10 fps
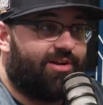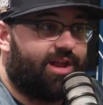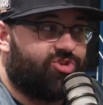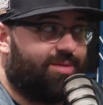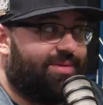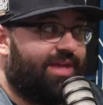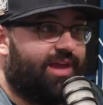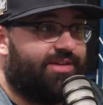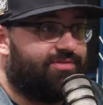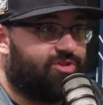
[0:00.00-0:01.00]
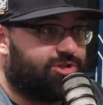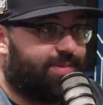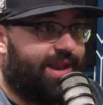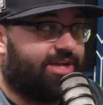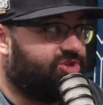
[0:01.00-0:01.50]
And Jamie King even talked
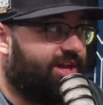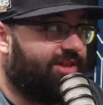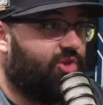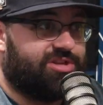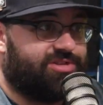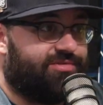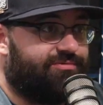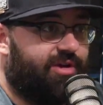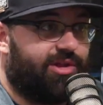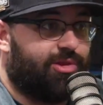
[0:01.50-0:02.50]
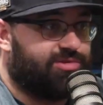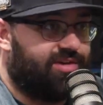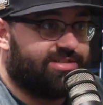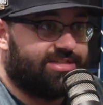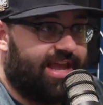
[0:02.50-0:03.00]
about how she had lost a very close
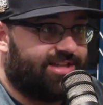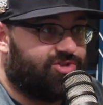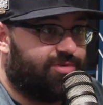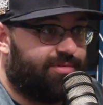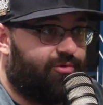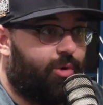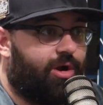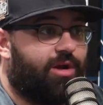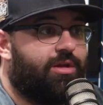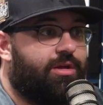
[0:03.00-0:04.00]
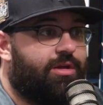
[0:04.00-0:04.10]
friend to cancer before